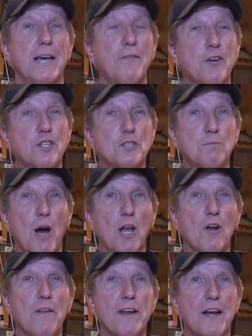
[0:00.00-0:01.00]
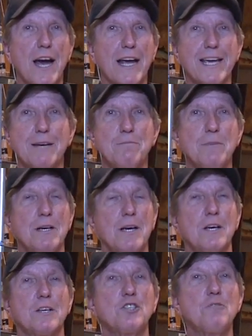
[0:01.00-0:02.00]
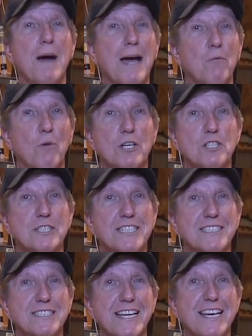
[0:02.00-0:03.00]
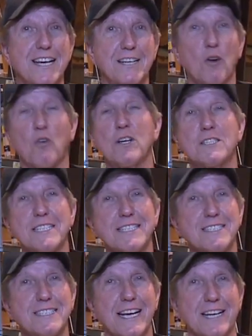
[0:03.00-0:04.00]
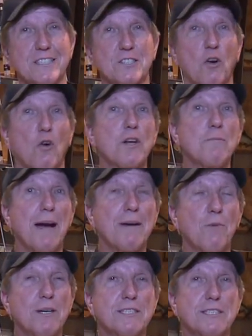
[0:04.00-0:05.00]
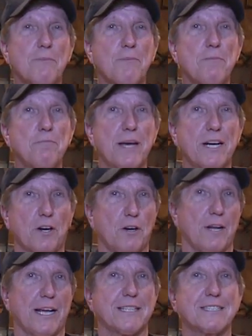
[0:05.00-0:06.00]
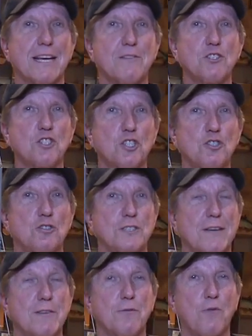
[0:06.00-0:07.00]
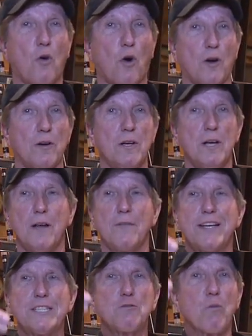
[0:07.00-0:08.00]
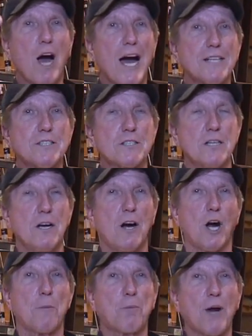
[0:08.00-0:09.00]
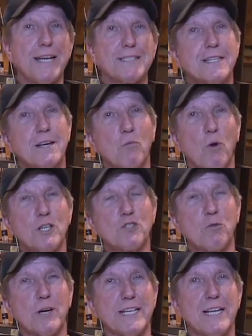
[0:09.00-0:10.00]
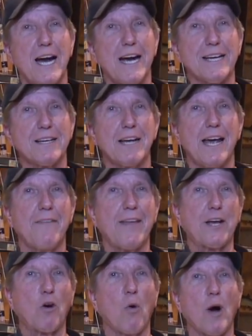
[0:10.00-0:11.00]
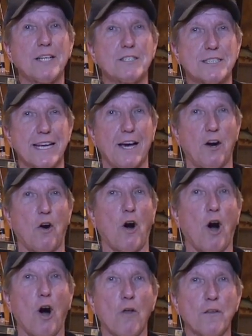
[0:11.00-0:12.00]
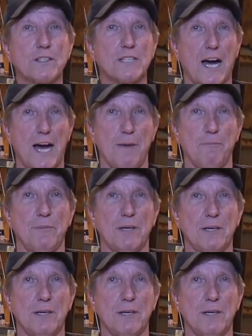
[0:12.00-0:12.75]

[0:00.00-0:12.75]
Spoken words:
If you're smaller than I am, you might want a 6'10 or a 6'6, or you might want something bigger, like a 7'2, 7'4. These rods are priced at $129 and they go on sale all the time